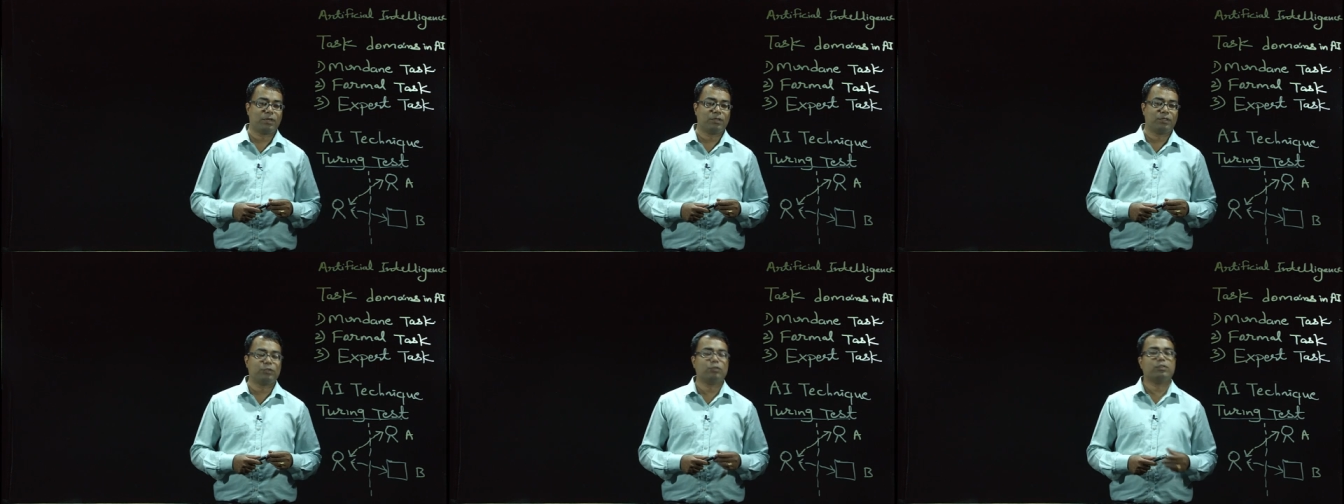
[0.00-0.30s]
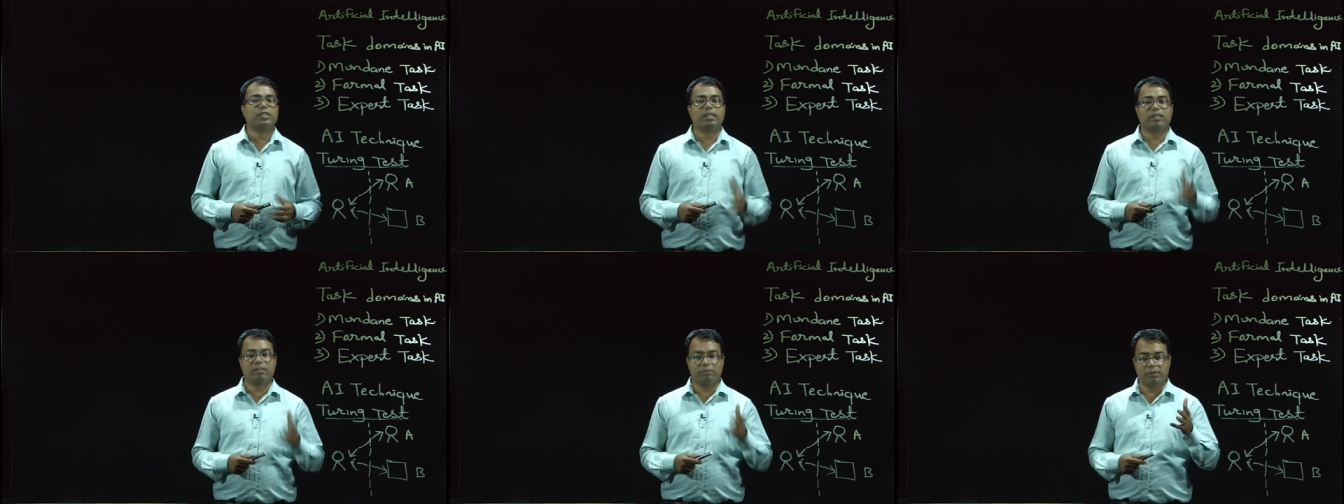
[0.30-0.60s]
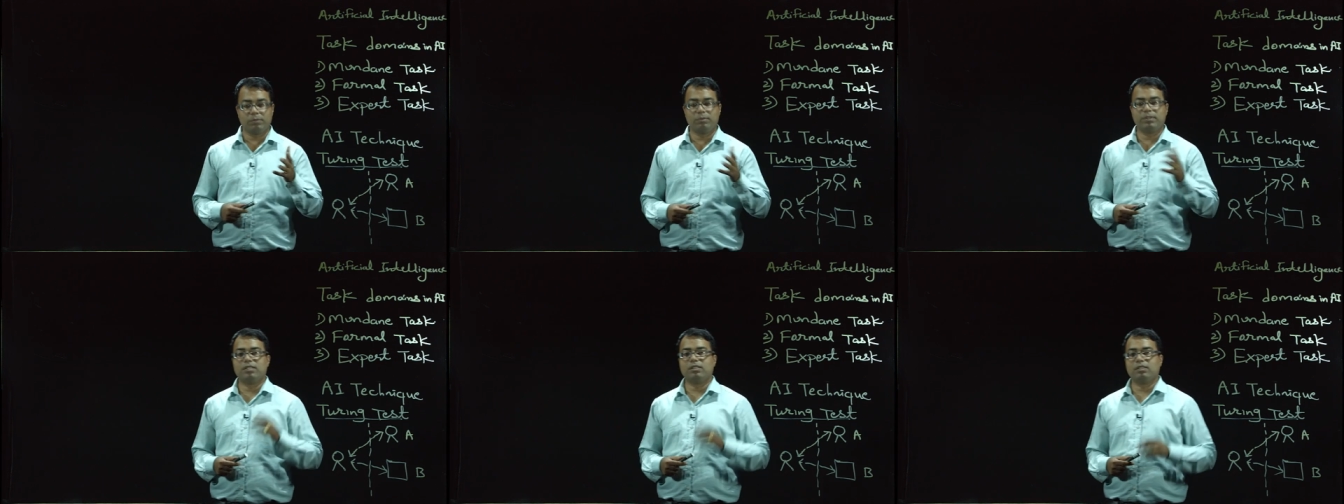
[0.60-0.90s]
So, that
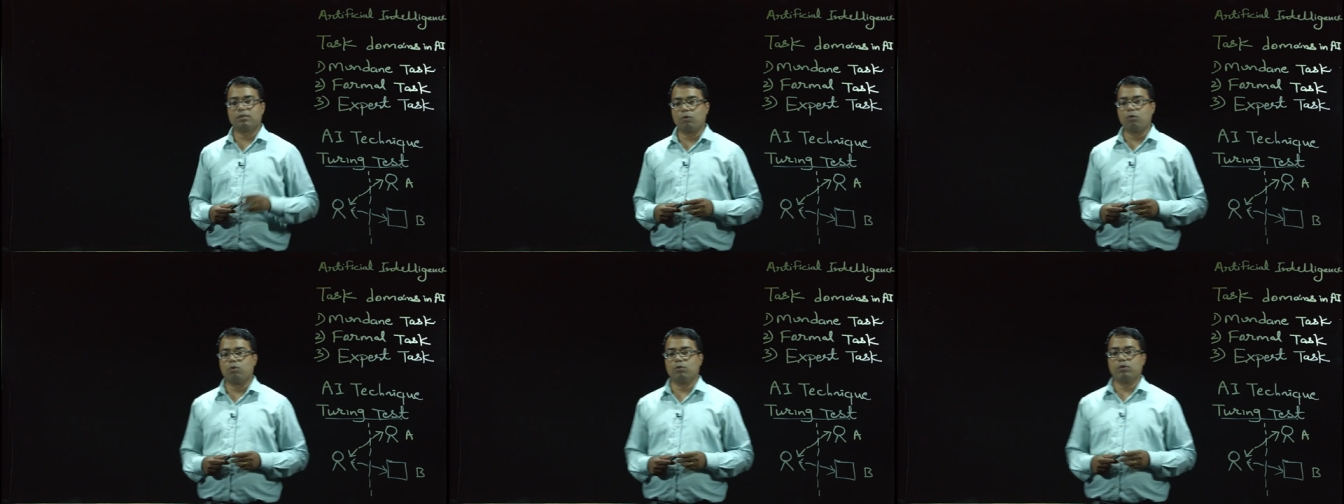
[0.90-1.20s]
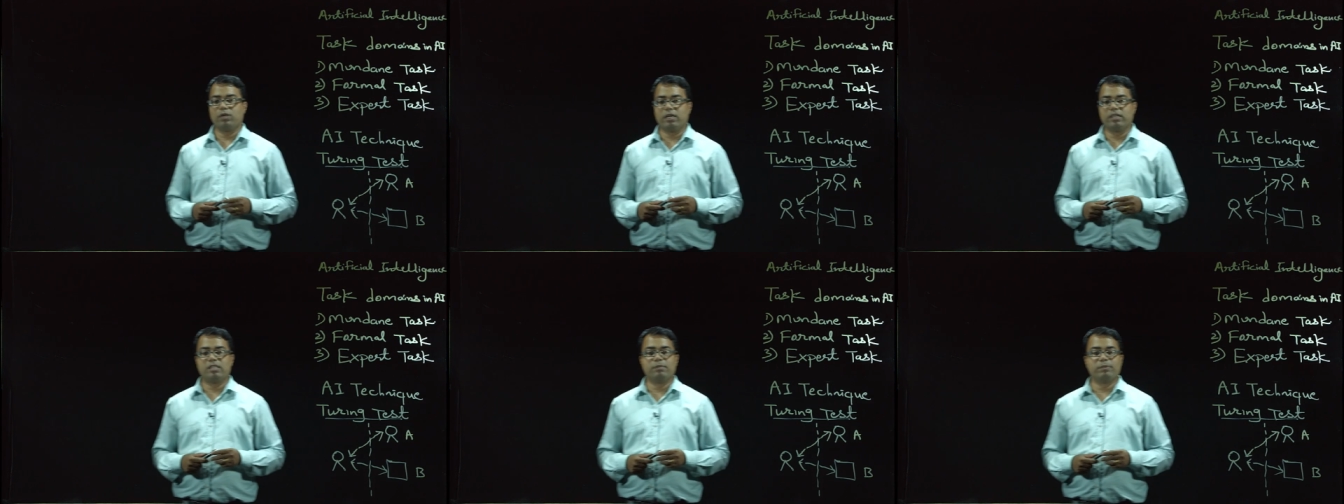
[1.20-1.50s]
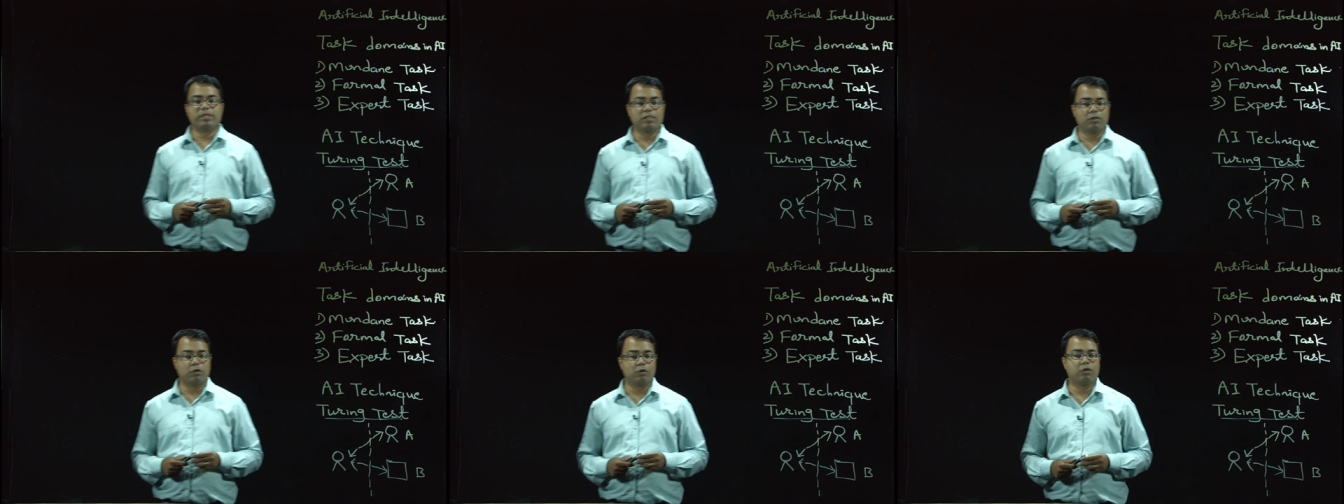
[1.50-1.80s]
will be the goal,
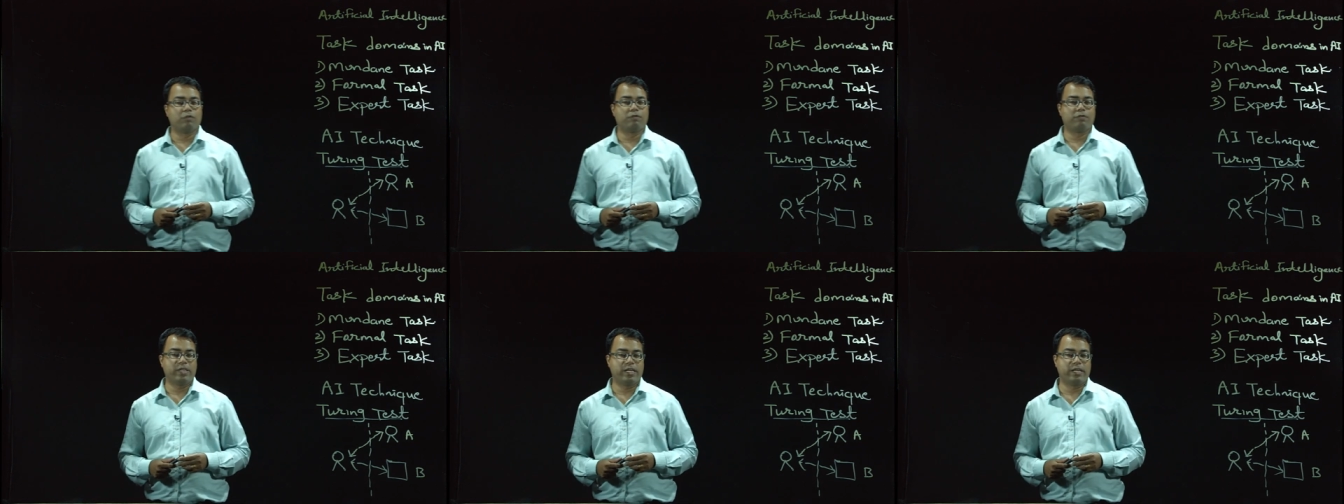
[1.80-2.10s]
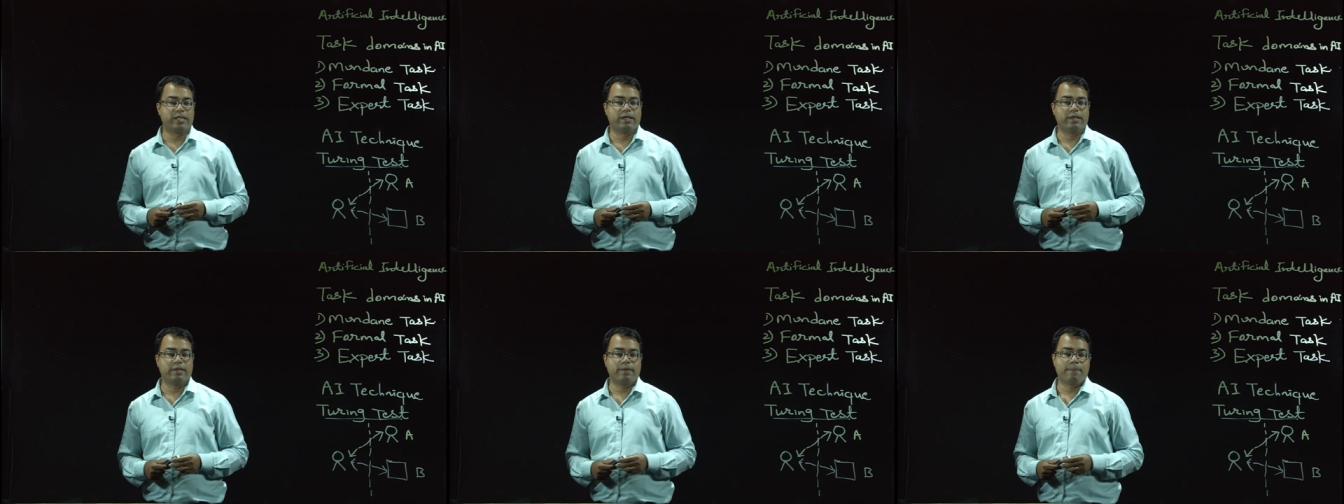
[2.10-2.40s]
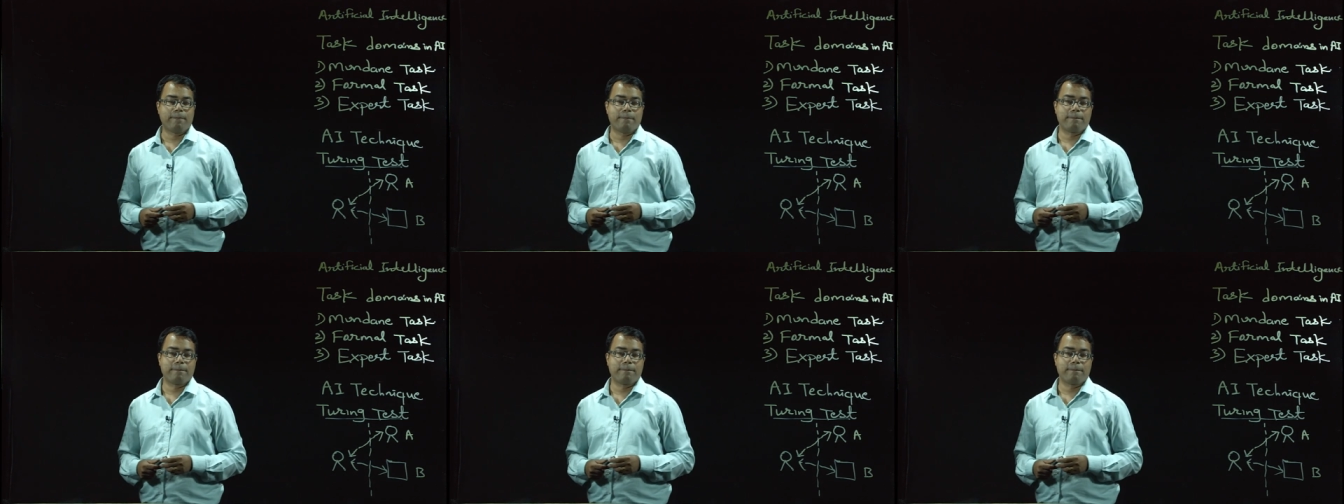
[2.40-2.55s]
ultimate goal of AI.